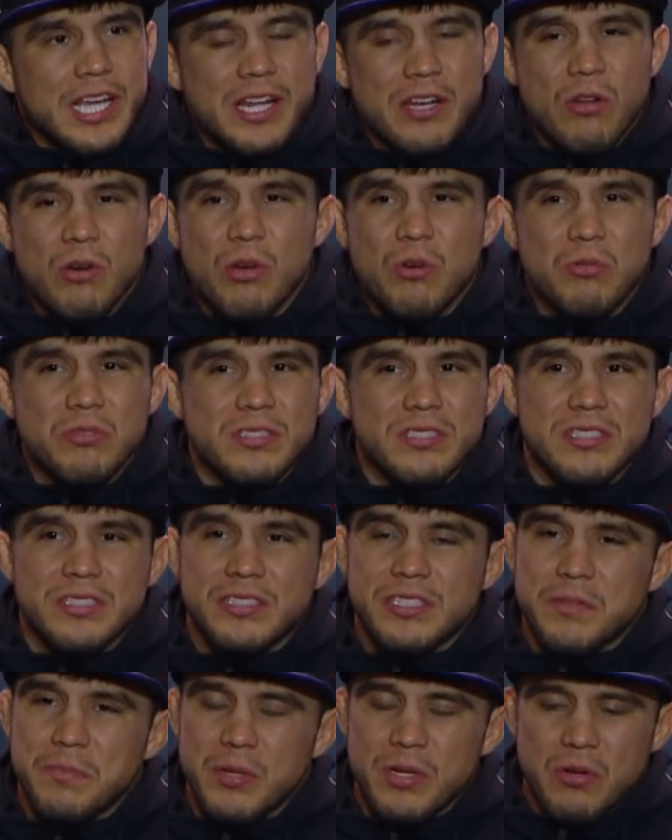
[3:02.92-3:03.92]
Yeah, no, it was a
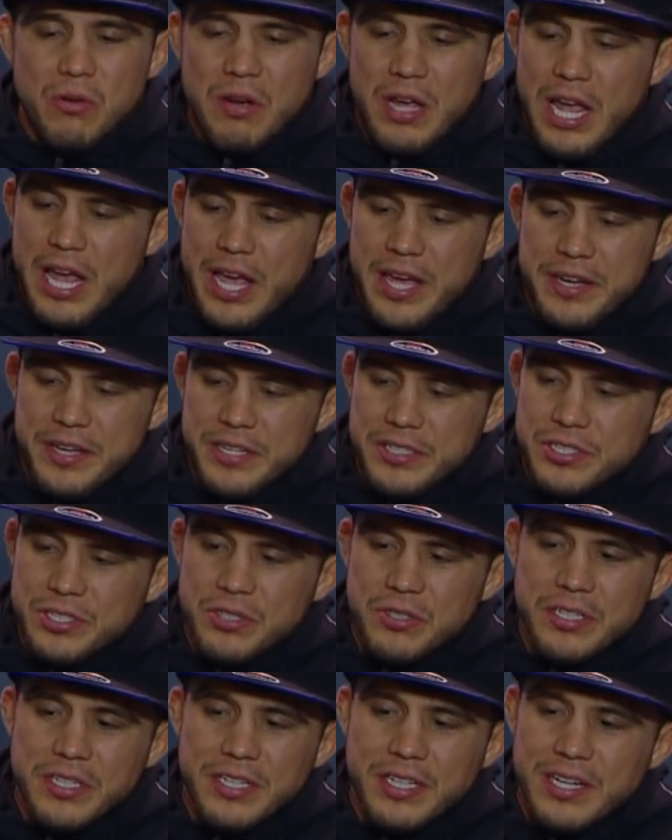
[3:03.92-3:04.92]
typical hand
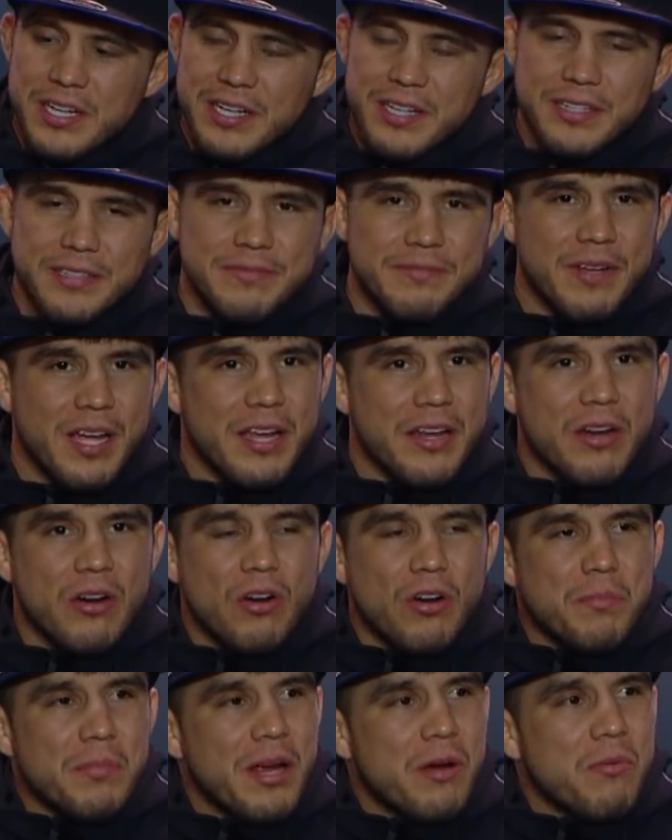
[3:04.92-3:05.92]
injury. I
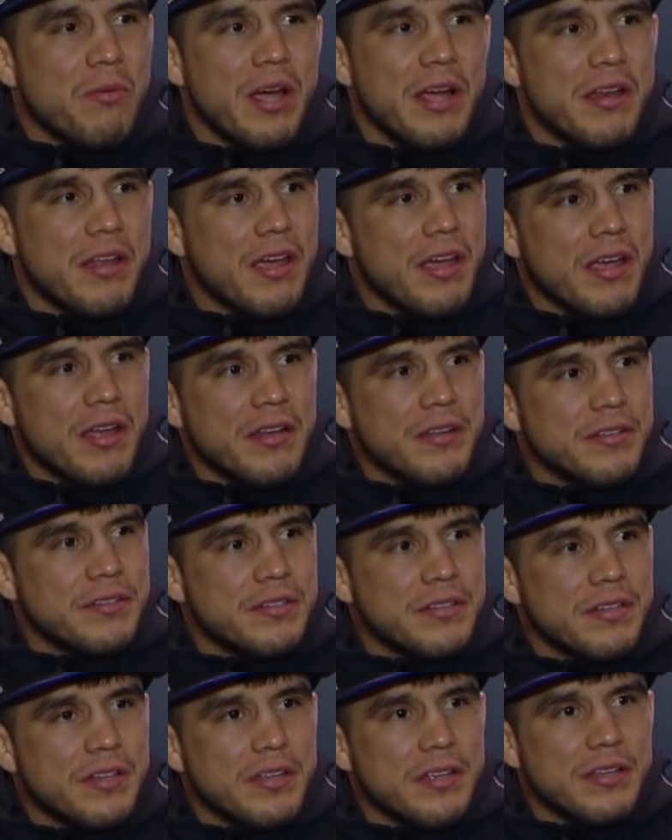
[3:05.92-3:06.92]
hurt my right
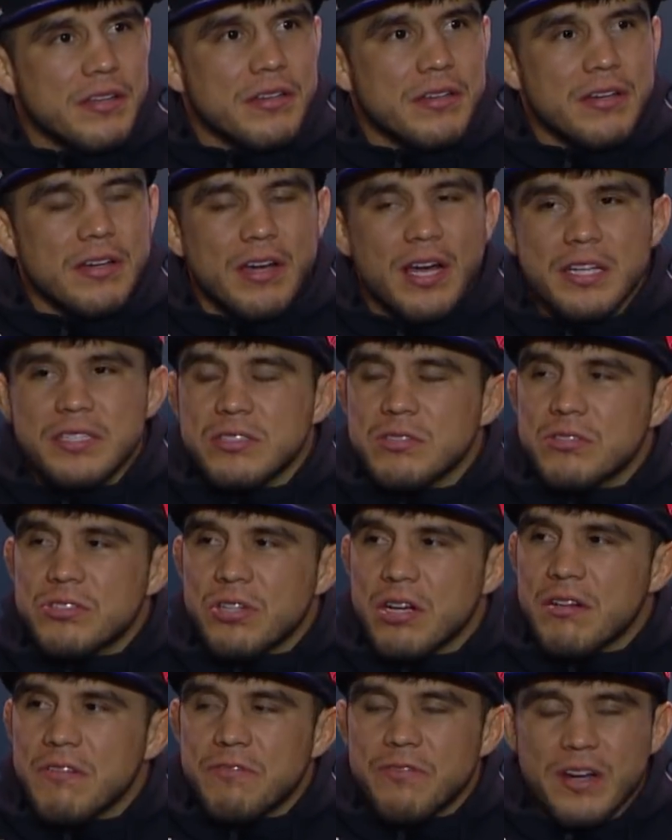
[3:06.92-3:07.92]
hand, and I still
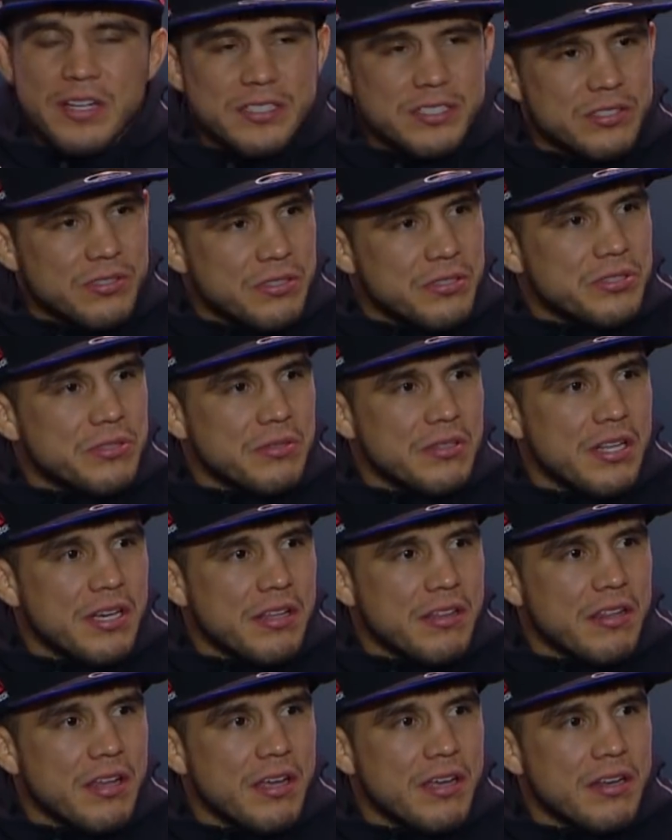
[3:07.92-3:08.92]
try to fight Sergio
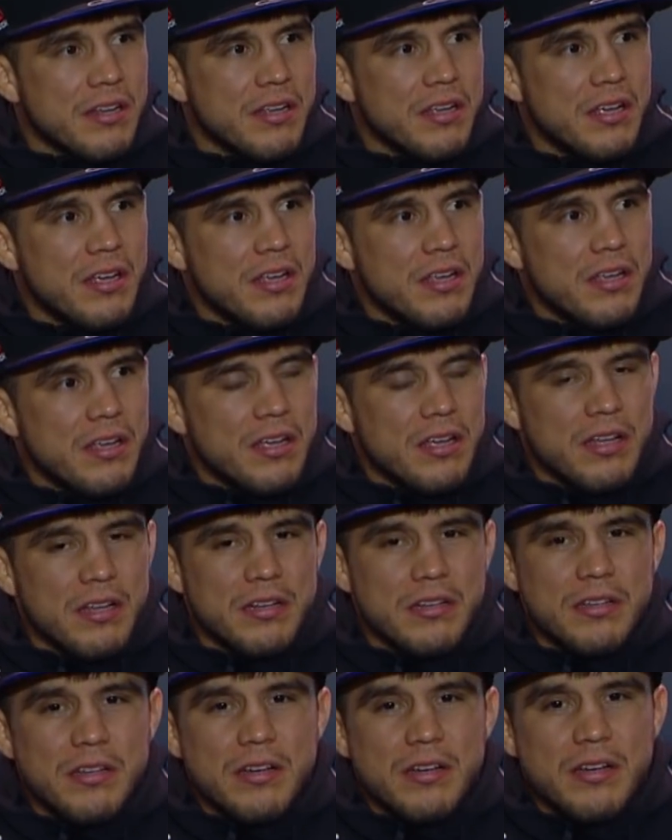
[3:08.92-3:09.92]
like that.
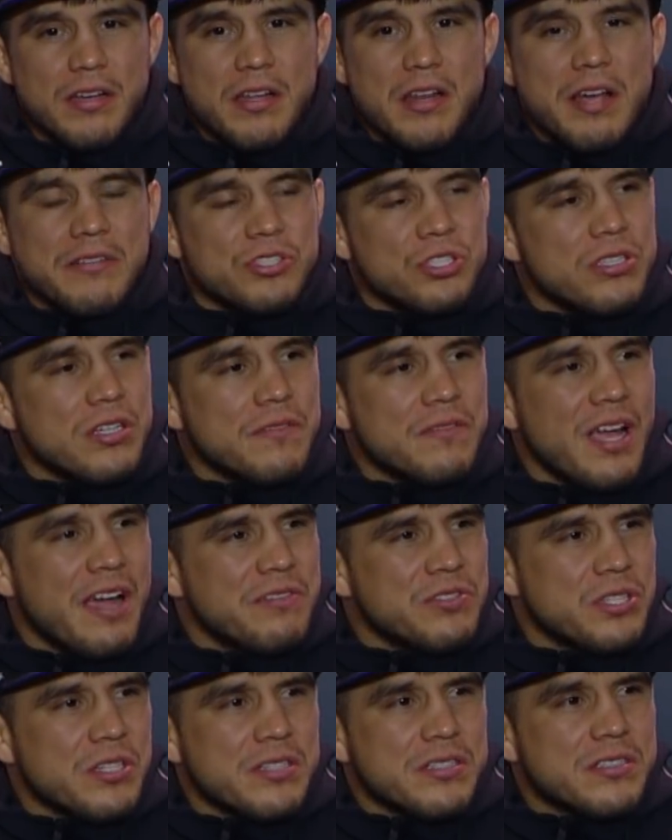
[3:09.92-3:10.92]
And, you know, I should
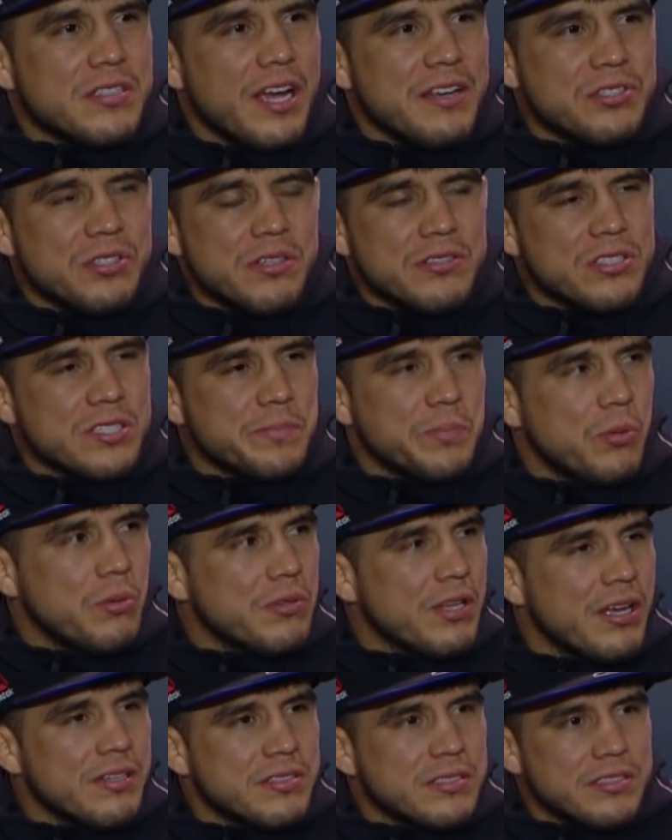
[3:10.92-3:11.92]
have just
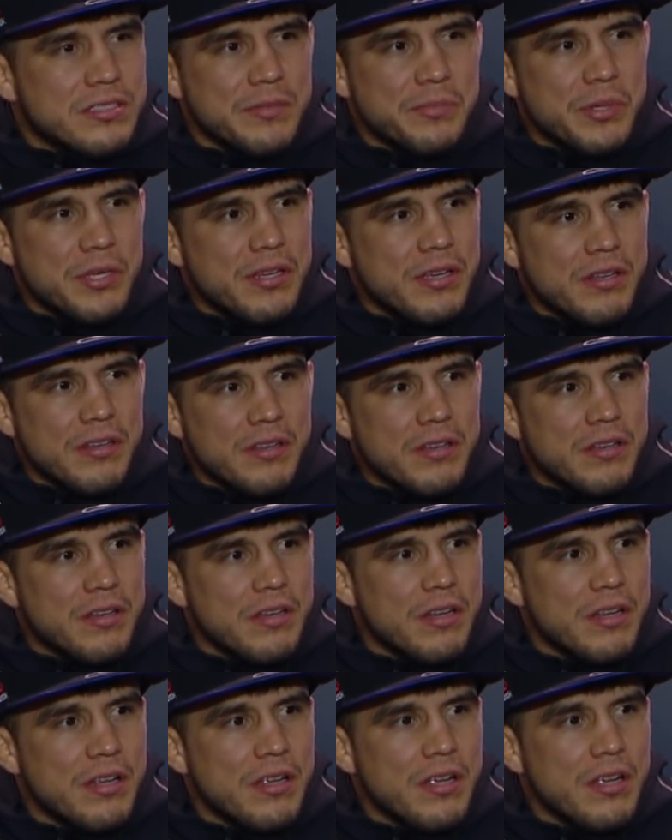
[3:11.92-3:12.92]
pulled out since the beginning.
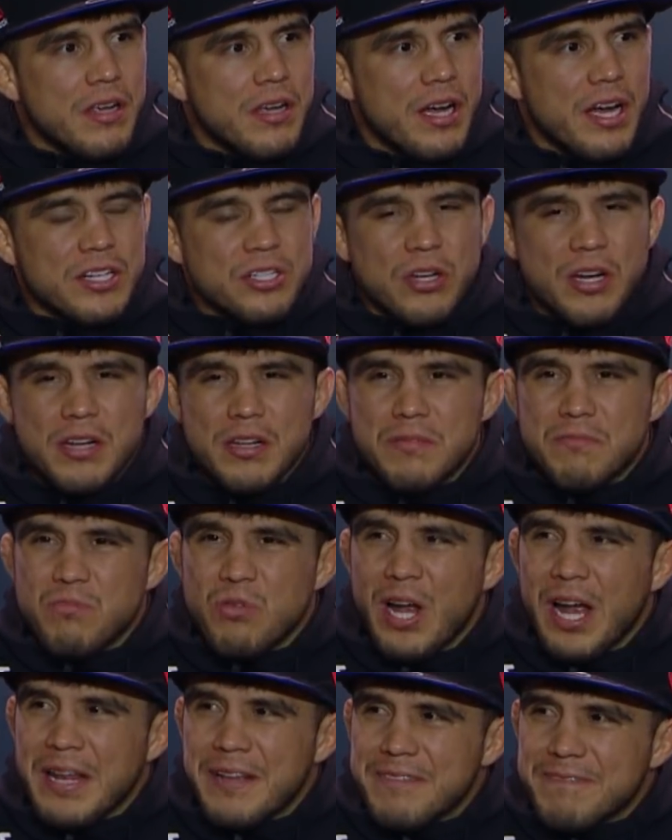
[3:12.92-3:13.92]
I try to,
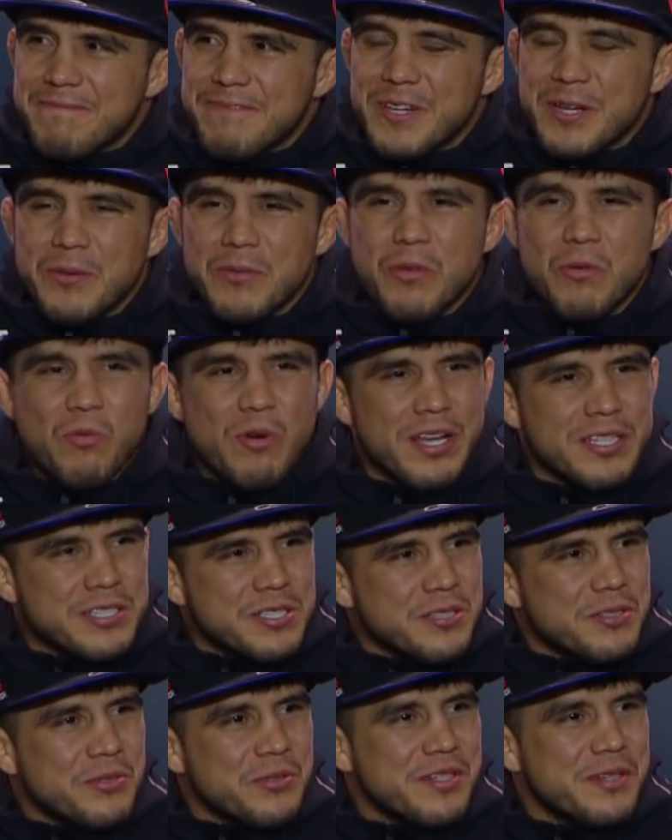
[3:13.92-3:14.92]
the
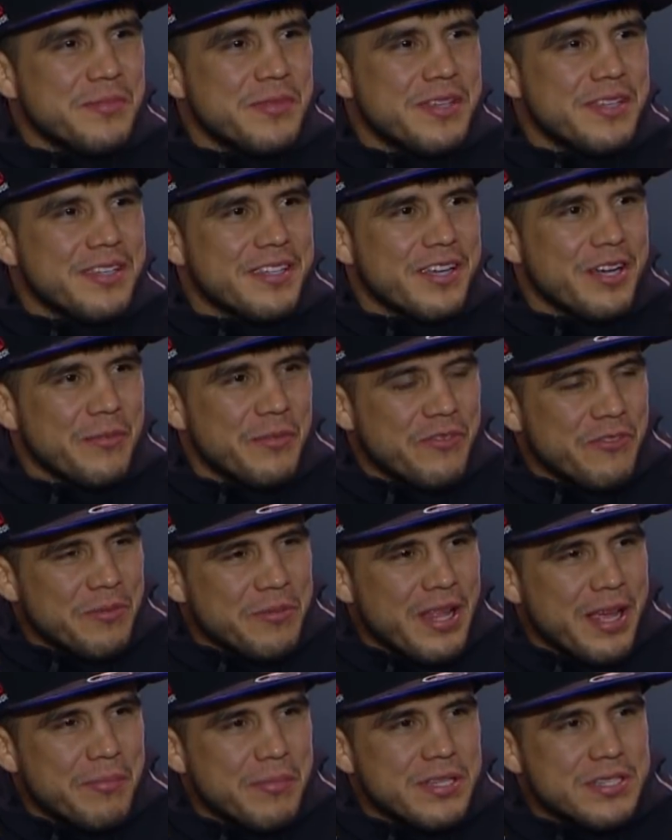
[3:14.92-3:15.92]
wrestler in me coming
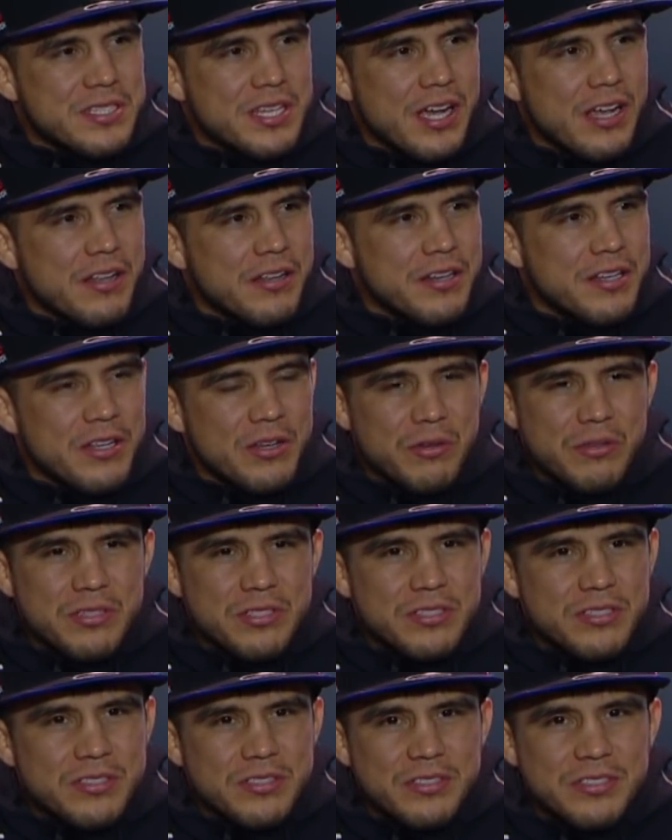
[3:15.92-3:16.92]
from that mentality, you know, you
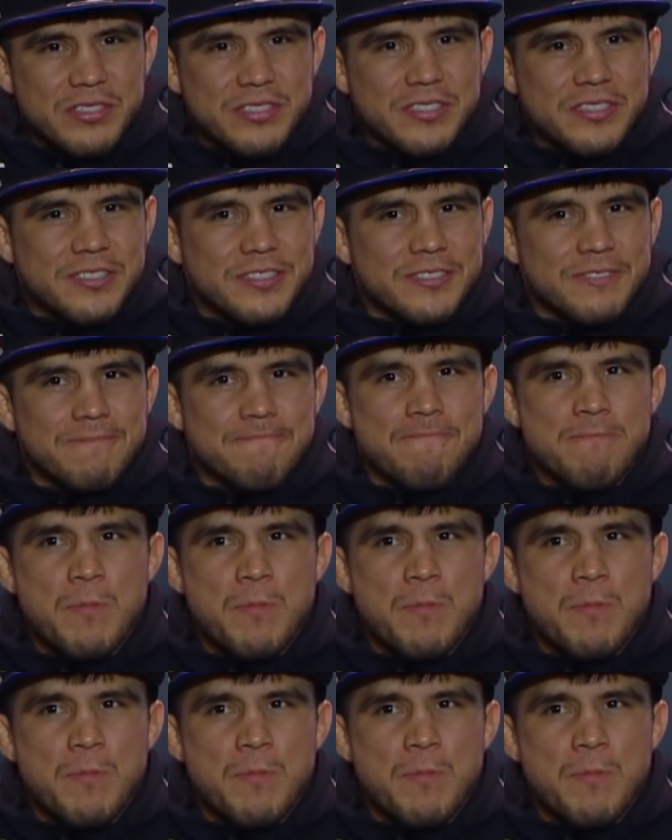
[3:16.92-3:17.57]
just